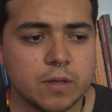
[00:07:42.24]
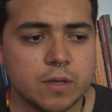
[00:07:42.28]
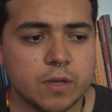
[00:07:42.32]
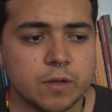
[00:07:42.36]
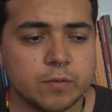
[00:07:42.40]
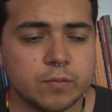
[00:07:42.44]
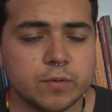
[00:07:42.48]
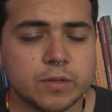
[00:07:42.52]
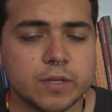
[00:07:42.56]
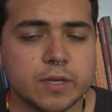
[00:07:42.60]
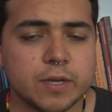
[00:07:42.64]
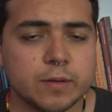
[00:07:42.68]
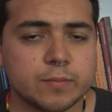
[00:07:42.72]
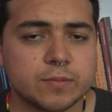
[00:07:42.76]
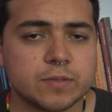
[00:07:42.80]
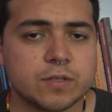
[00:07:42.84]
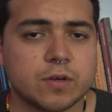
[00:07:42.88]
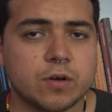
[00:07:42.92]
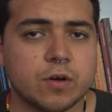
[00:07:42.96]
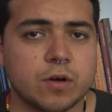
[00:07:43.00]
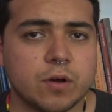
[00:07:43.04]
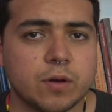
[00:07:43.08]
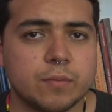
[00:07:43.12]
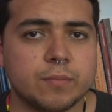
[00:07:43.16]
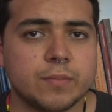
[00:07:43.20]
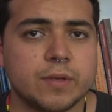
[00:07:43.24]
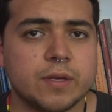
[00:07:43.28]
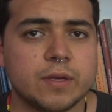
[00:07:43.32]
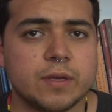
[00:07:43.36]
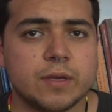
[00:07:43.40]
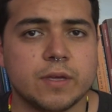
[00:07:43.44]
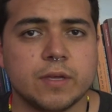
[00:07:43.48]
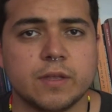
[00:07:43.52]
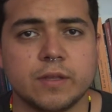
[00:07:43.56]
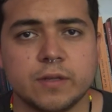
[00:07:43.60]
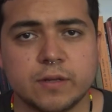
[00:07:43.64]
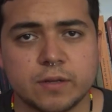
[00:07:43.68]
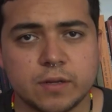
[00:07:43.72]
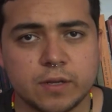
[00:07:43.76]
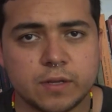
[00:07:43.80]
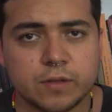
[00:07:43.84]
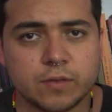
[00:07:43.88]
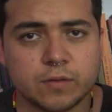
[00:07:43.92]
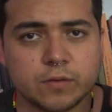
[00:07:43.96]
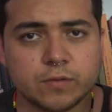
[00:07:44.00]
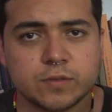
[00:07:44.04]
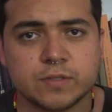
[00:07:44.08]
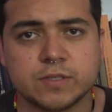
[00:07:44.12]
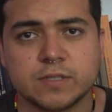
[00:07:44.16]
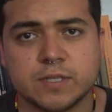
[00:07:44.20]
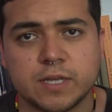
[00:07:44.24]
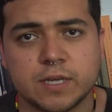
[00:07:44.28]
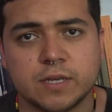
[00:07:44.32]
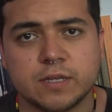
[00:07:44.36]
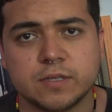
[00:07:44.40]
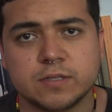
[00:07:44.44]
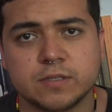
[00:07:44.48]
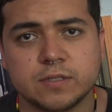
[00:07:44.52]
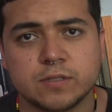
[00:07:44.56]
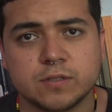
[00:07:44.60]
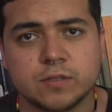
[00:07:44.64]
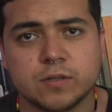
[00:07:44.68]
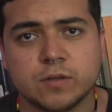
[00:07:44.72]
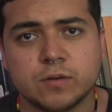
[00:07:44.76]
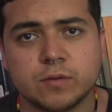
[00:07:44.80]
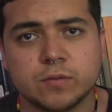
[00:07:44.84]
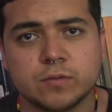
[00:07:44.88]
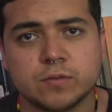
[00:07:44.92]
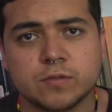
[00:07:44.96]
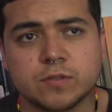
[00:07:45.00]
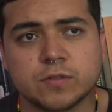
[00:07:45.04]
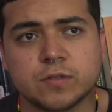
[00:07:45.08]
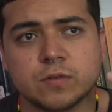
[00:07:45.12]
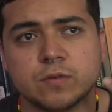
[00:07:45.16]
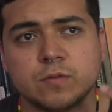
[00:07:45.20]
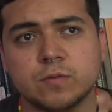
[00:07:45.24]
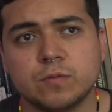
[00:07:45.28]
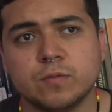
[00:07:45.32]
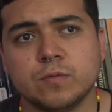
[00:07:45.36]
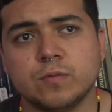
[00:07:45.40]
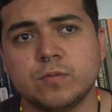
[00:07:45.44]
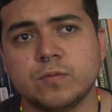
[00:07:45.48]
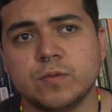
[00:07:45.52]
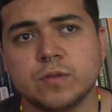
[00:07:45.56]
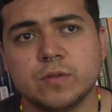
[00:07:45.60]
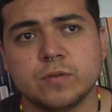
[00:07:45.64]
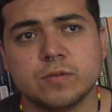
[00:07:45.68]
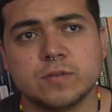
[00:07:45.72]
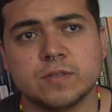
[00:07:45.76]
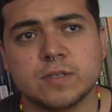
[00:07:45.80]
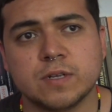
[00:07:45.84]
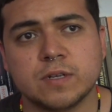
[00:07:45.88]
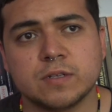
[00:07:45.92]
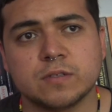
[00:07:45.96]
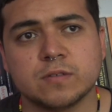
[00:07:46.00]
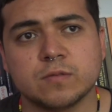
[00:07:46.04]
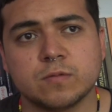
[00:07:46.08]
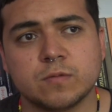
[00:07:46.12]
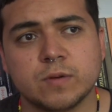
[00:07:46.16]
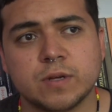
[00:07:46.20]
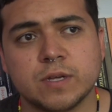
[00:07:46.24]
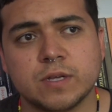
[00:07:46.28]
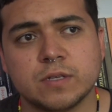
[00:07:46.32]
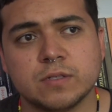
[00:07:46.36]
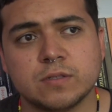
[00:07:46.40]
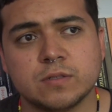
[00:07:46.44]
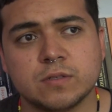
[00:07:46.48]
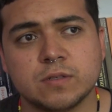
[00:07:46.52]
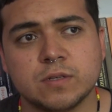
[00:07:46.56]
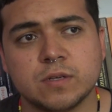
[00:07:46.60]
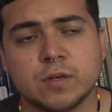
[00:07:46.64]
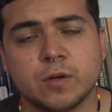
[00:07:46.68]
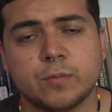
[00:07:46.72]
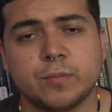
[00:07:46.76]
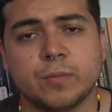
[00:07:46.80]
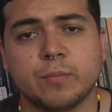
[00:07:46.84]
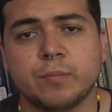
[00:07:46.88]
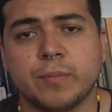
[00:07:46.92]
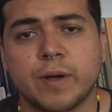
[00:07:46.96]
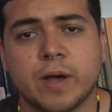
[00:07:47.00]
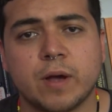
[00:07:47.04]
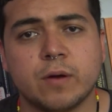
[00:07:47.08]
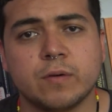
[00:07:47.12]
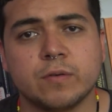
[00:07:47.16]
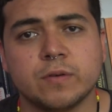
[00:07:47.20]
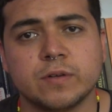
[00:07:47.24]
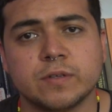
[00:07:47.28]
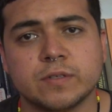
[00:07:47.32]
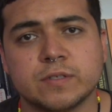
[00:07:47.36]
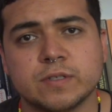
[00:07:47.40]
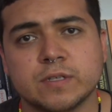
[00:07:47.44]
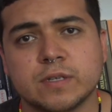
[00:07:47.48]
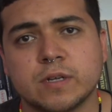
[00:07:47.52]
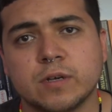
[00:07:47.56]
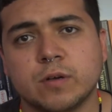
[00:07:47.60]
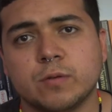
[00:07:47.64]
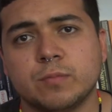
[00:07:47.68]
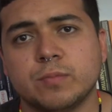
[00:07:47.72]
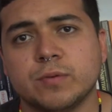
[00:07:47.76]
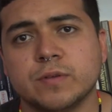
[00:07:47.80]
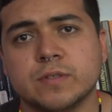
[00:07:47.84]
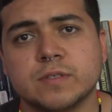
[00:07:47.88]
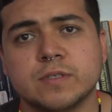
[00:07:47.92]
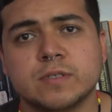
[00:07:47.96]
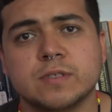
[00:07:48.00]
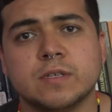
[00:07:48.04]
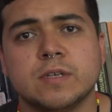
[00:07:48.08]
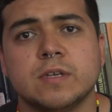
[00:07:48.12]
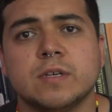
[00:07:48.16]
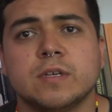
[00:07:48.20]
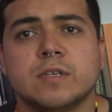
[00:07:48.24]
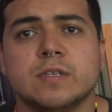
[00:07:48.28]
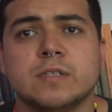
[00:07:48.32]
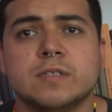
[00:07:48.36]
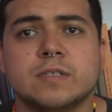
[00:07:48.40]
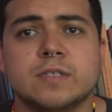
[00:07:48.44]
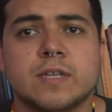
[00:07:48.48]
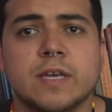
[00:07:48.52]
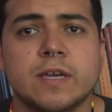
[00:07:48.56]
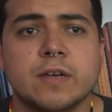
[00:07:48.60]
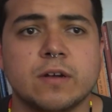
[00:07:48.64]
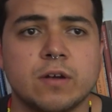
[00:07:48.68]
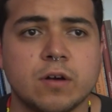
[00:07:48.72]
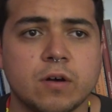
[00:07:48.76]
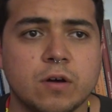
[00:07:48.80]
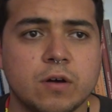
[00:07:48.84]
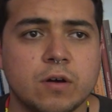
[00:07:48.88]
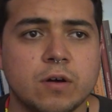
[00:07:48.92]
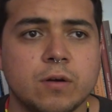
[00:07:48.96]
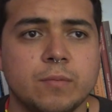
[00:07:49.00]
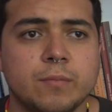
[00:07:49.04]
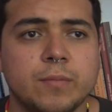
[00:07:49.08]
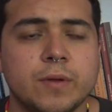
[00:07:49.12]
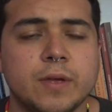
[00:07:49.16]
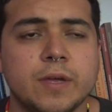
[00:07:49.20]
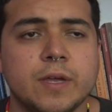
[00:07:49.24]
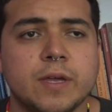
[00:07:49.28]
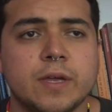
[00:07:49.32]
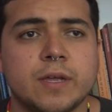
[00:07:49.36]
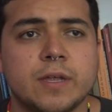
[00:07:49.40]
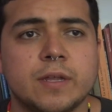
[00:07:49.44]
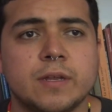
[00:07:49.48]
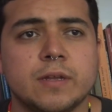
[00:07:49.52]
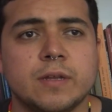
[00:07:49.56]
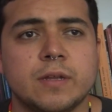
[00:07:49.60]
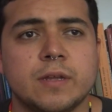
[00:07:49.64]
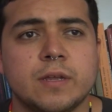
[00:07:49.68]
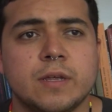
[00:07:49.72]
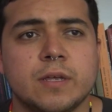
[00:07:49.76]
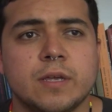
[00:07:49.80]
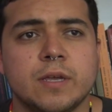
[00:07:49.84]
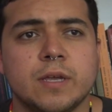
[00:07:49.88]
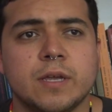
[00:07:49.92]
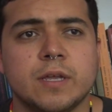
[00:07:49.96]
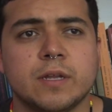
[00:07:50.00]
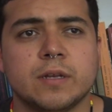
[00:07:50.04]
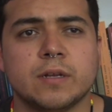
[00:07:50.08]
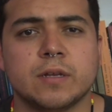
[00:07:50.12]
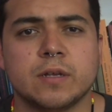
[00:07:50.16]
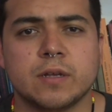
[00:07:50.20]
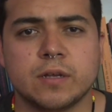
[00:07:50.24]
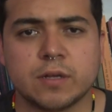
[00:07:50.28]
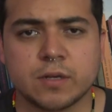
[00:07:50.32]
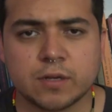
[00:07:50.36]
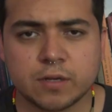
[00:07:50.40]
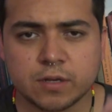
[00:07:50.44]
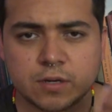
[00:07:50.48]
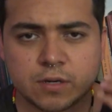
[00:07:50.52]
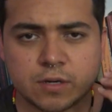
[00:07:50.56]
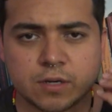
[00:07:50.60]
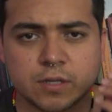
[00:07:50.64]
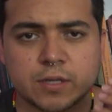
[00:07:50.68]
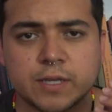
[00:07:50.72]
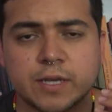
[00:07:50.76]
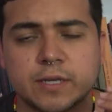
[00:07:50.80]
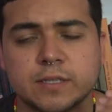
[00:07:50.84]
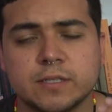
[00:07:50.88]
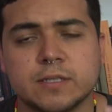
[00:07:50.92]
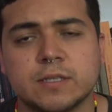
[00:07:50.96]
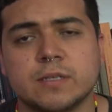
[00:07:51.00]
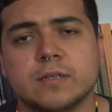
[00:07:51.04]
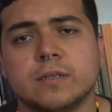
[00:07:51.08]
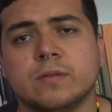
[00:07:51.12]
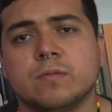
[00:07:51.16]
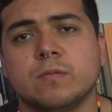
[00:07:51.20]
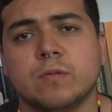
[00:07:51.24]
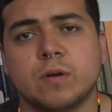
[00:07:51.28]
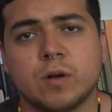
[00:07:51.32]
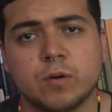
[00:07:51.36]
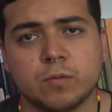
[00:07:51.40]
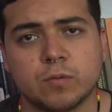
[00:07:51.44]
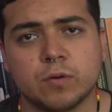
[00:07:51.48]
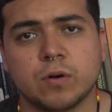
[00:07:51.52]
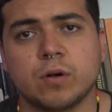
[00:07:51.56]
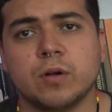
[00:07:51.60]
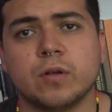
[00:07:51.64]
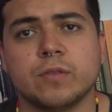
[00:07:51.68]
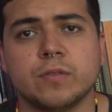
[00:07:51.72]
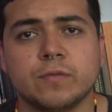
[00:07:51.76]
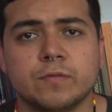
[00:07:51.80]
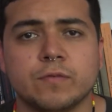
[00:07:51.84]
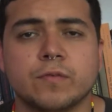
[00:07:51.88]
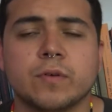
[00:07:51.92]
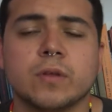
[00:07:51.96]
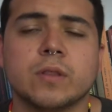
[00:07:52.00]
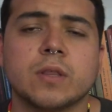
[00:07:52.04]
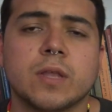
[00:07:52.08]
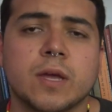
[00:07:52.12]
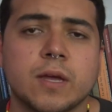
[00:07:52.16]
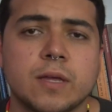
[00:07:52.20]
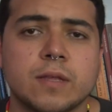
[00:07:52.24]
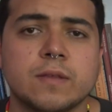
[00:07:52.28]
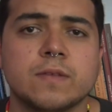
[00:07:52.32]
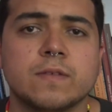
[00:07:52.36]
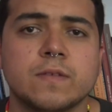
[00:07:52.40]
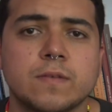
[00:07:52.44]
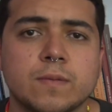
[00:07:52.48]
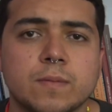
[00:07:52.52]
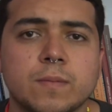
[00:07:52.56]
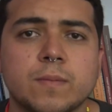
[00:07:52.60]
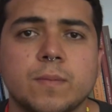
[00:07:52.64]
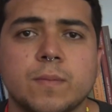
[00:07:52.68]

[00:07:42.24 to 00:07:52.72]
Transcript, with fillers: it really helps calm me in, in those states, you know. So we use it as a way to help empower us and help us stay calm and and collected while we're on the front lines.